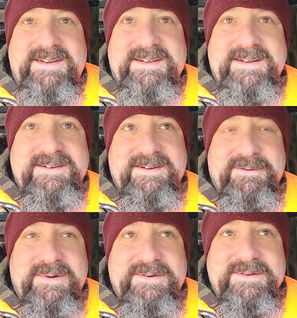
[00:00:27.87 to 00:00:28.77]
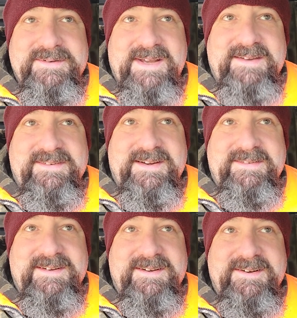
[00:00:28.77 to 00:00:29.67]
And then here we are, day
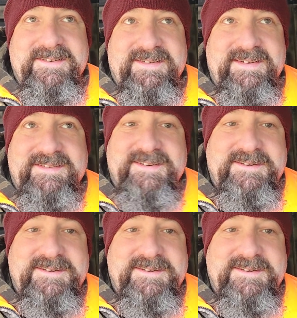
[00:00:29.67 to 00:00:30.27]
6 into deer season,